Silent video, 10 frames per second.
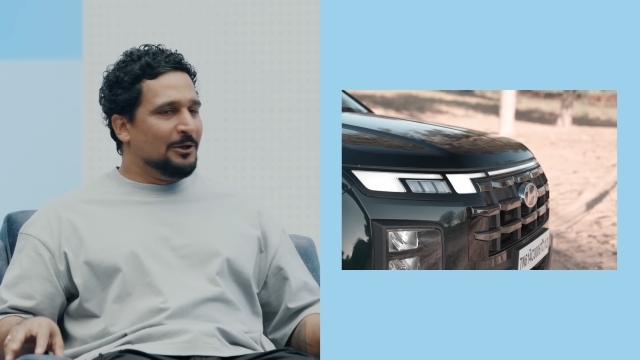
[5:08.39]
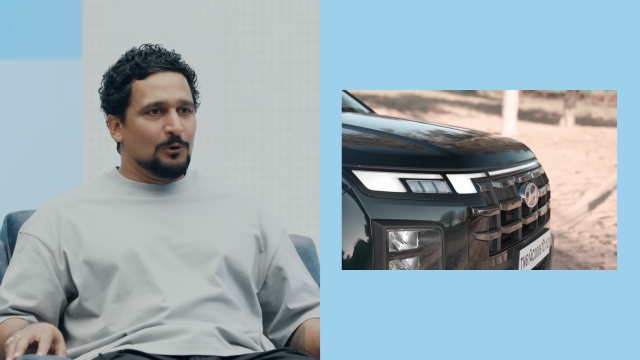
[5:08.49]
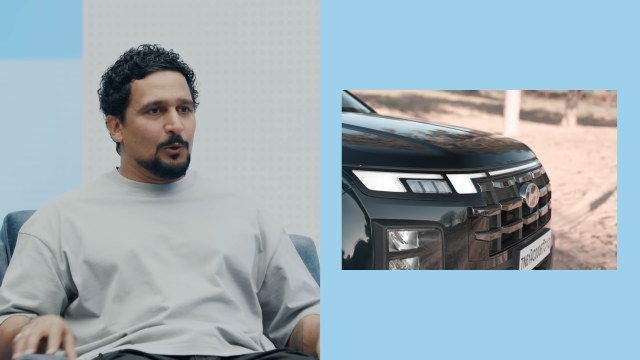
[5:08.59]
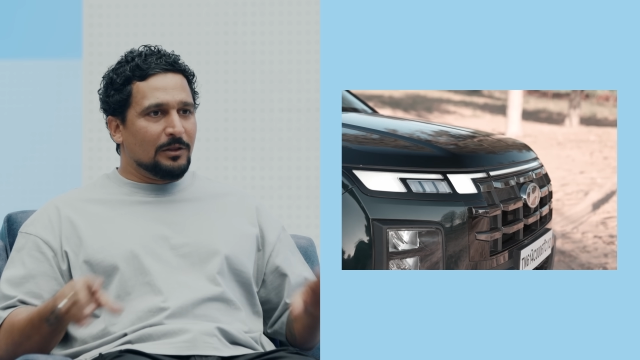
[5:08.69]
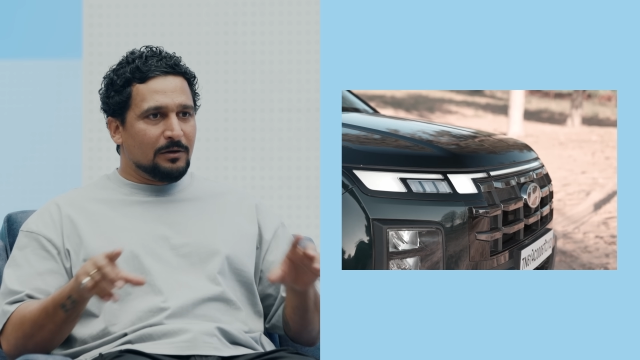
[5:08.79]

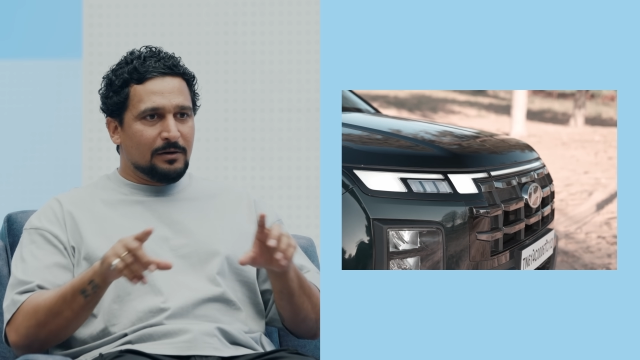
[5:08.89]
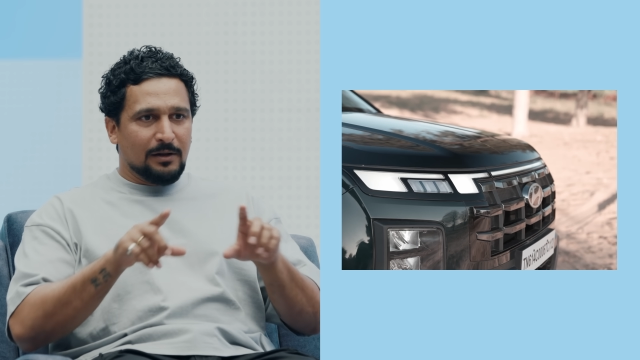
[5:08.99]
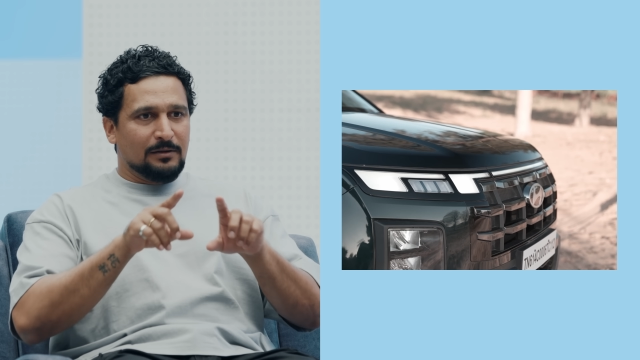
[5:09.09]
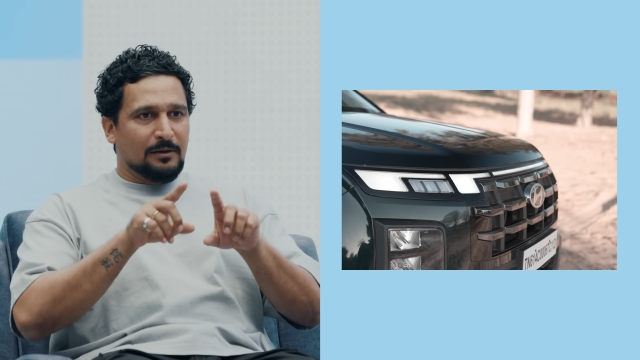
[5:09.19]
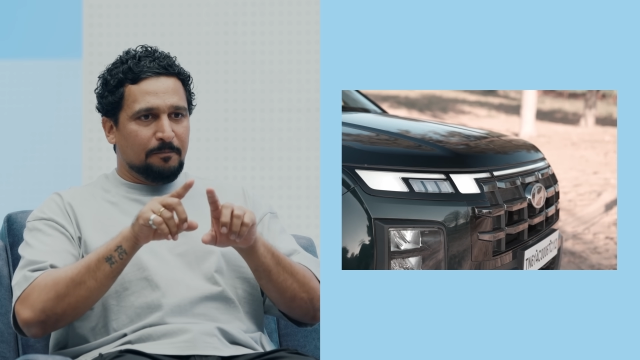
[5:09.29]
You look at the
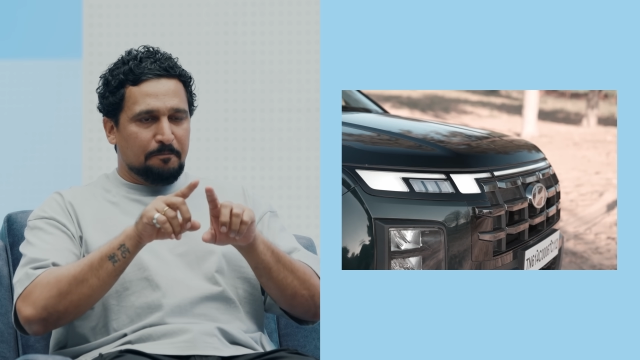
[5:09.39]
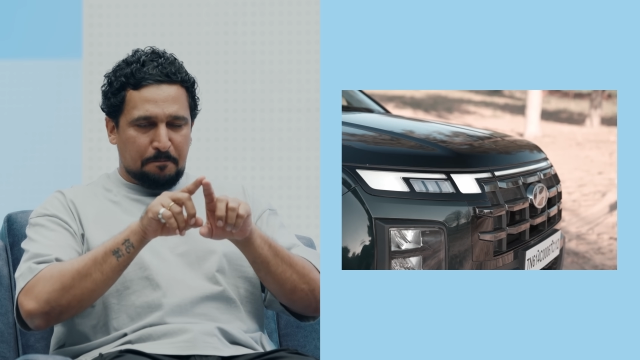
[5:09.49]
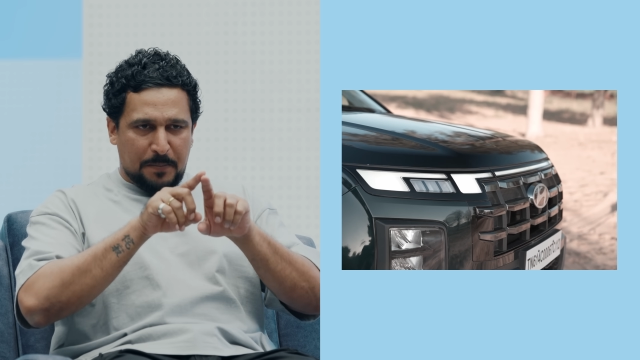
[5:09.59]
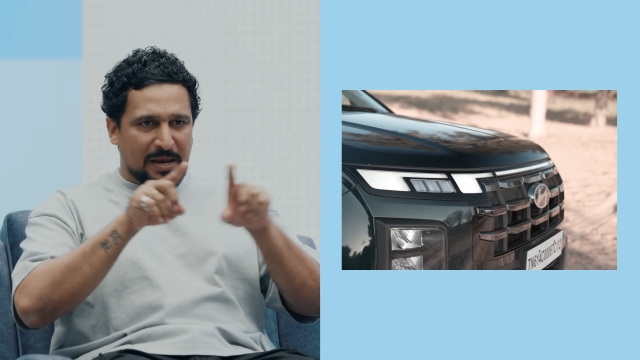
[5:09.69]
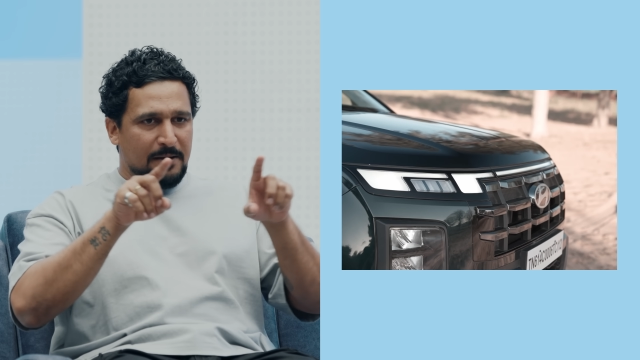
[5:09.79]
grill, the
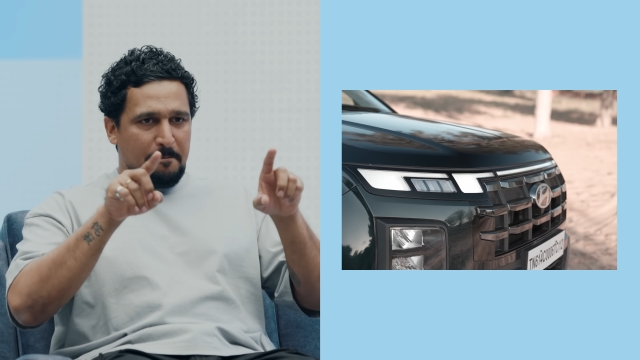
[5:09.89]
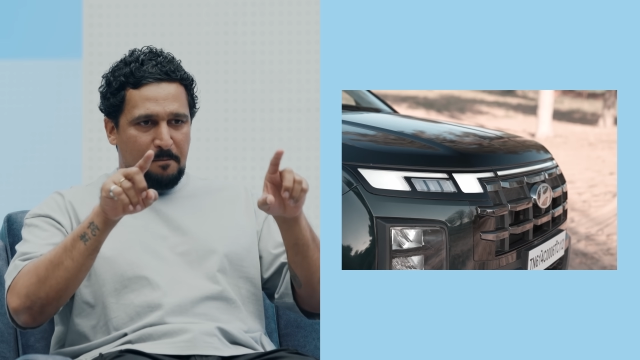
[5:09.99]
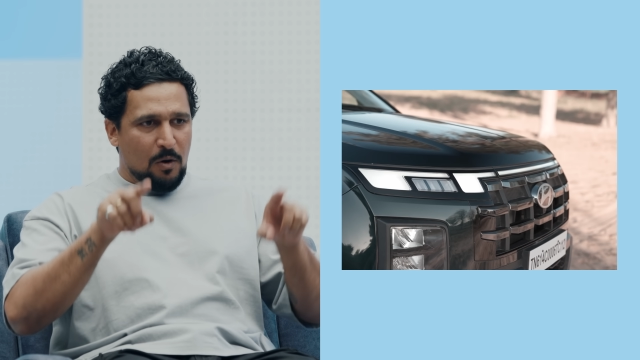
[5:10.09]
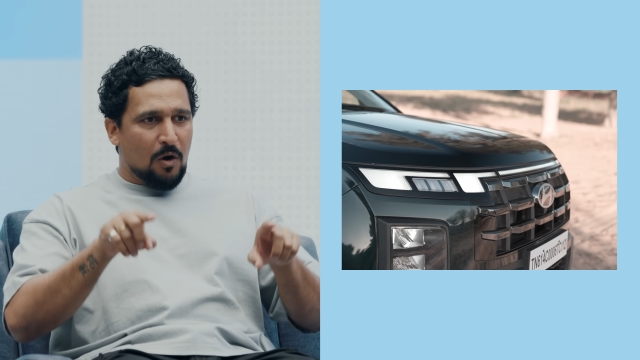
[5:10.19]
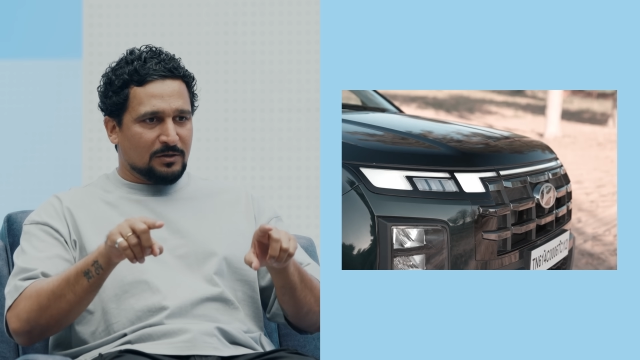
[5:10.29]
big
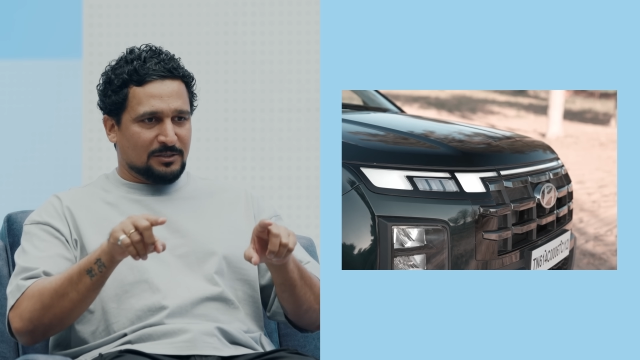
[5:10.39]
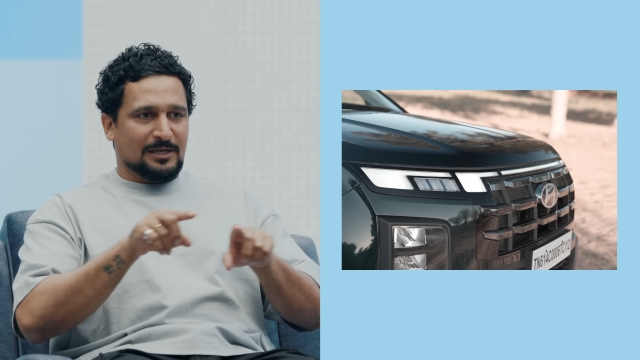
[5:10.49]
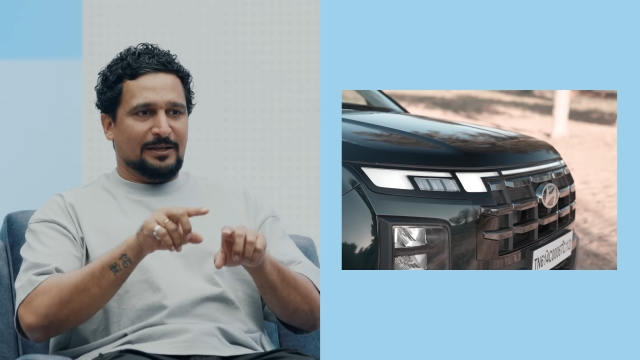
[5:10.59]
blocks,